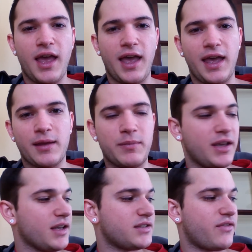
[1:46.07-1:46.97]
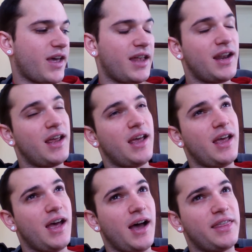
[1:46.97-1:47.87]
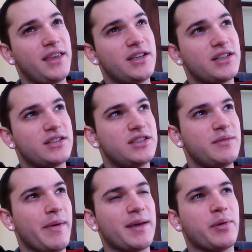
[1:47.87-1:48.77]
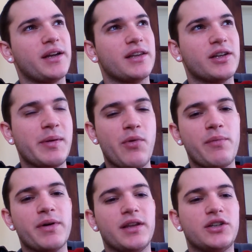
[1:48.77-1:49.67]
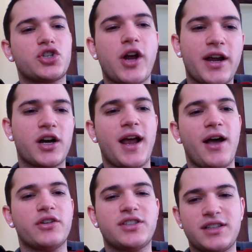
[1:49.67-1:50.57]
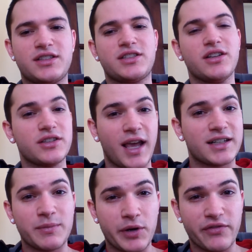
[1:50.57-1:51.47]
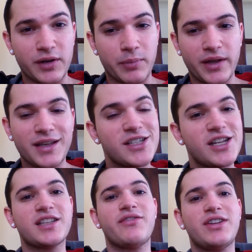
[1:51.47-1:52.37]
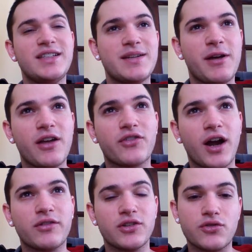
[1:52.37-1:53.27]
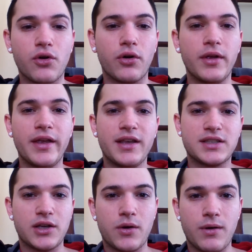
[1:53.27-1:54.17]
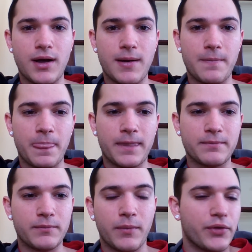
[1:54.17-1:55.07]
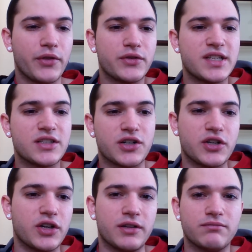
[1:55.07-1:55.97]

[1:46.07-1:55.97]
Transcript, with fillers: And because of that, I think she might get played a little bit more, but try her out. She still is actually pretty fun to play, and she does have a decent amount of crowd control. So, um, both of those things are good.